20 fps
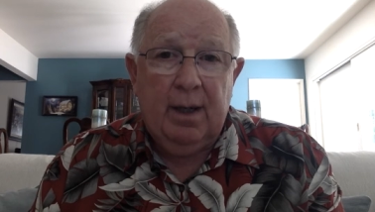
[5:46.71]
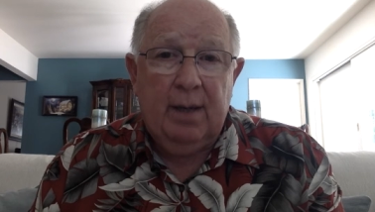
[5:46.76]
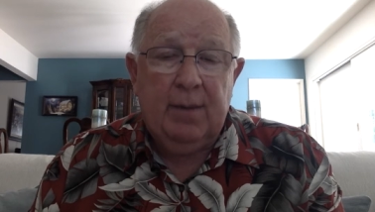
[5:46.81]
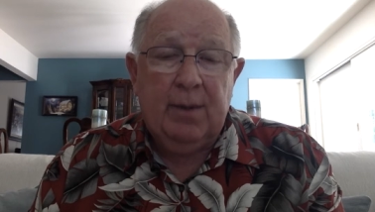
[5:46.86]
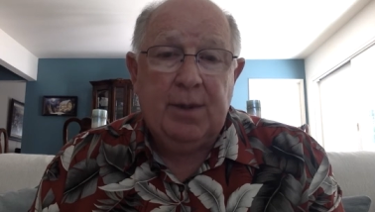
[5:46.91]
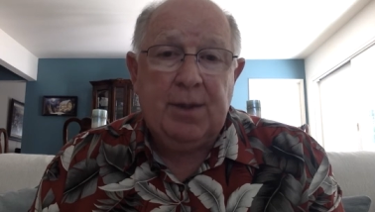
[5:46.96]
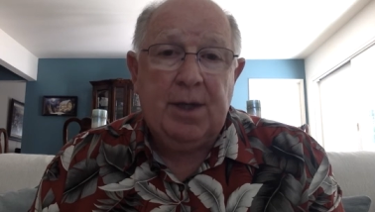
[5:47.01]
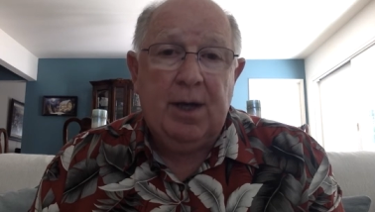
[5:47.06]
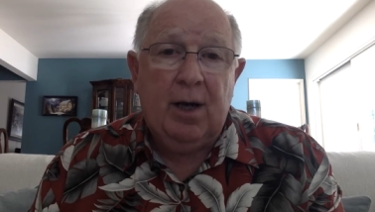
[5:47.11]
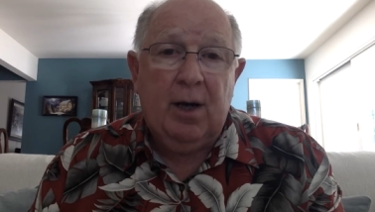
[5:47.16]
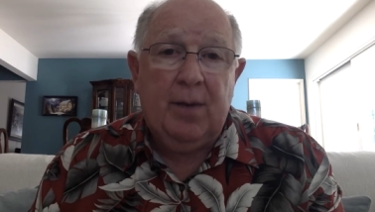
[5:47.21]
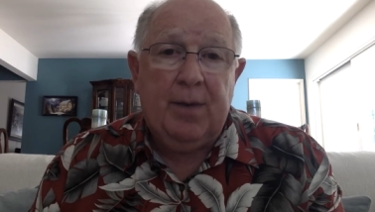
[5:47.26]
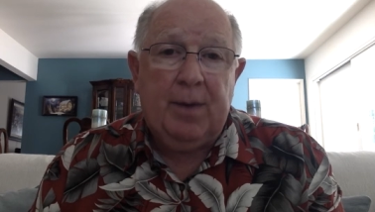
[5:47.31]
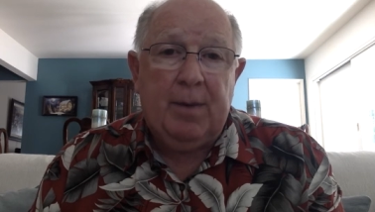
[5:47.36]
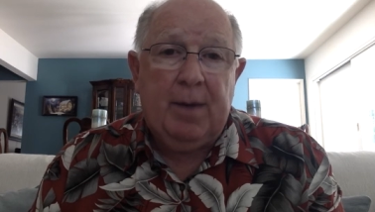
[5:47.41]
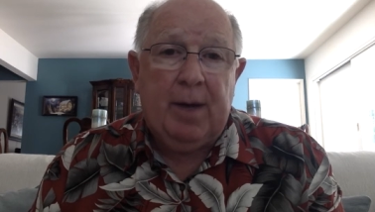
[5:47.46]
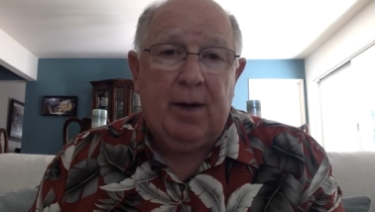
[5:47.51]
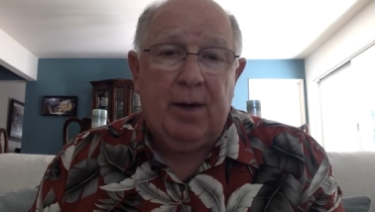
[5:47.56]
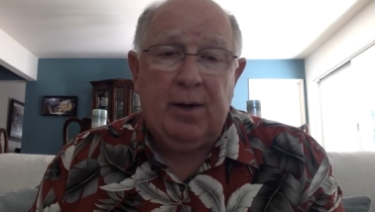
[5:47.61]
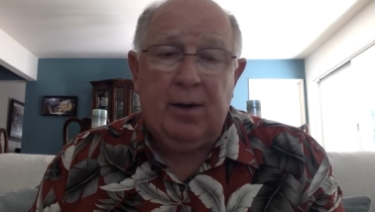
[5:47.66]
but you help them
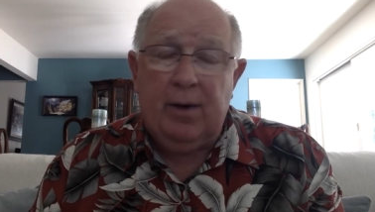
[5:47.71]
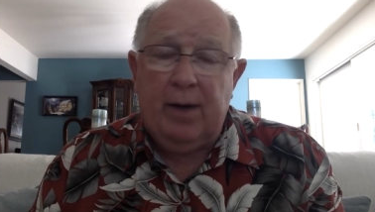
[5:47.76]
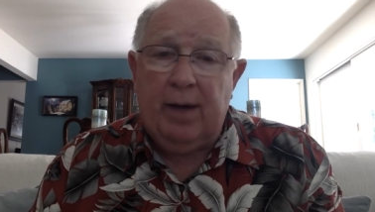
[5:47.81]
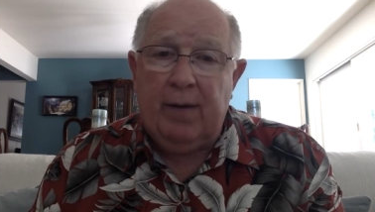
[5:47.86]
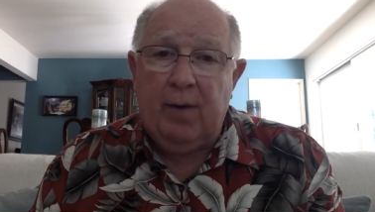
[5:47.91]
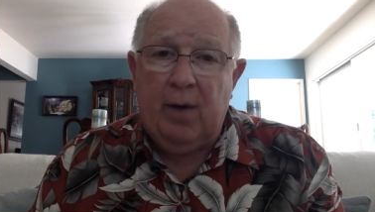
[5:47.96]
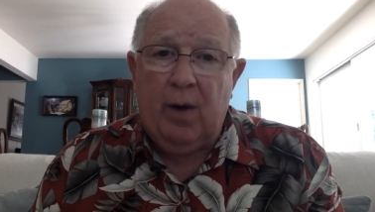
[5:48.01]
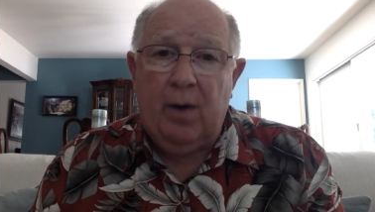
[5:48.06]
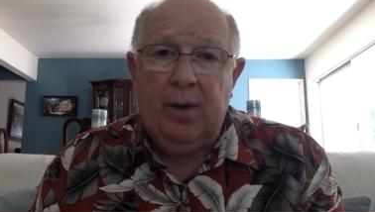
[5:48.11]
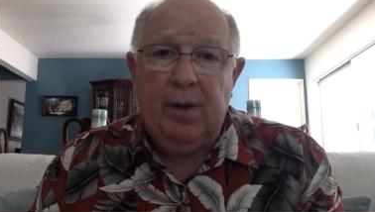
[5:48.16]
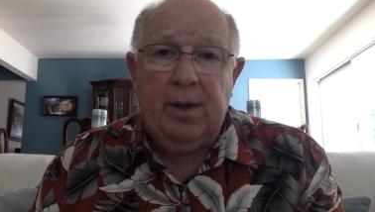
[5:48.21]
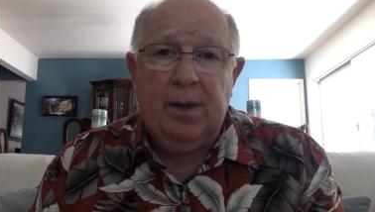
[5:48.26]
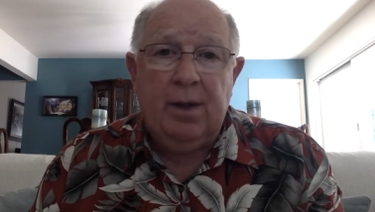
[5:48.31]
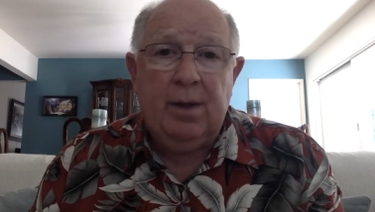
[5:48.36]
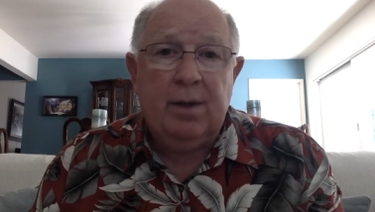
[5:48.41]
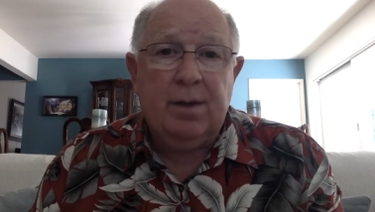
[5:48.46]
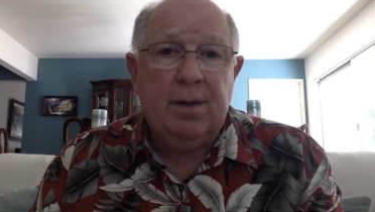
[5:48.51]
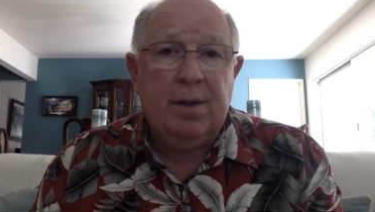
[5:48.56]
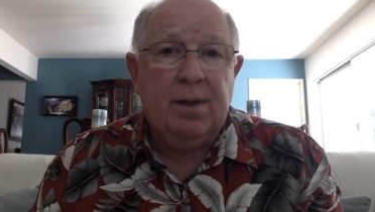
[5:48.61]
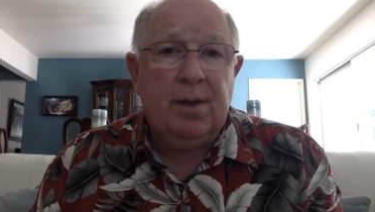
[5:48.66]
out. You'll have all the
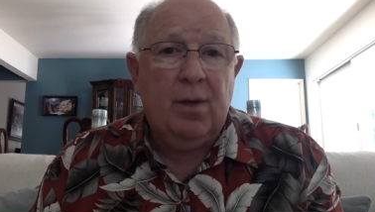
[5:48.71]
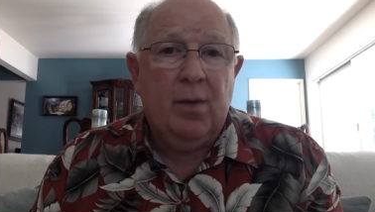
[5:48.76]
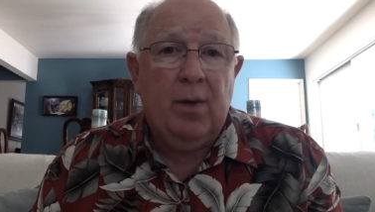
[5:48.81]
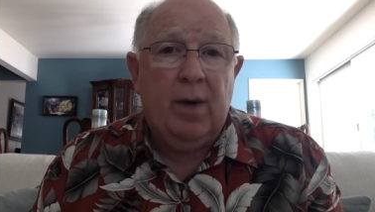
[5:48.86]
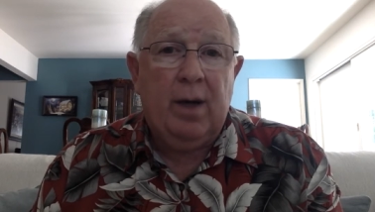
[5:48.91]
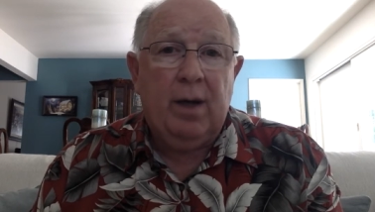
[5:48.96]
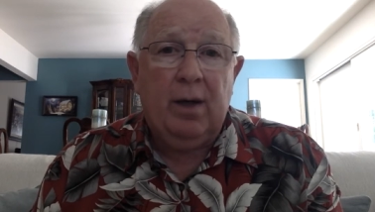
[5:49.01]
deals that you want.